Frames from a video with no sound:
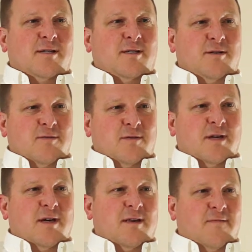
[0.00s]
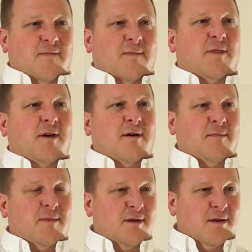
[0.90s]
to get from
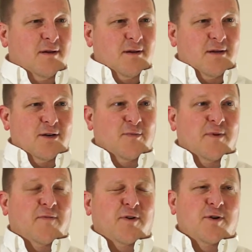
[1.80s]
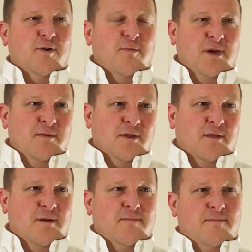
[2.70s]
them, before you go meet with them?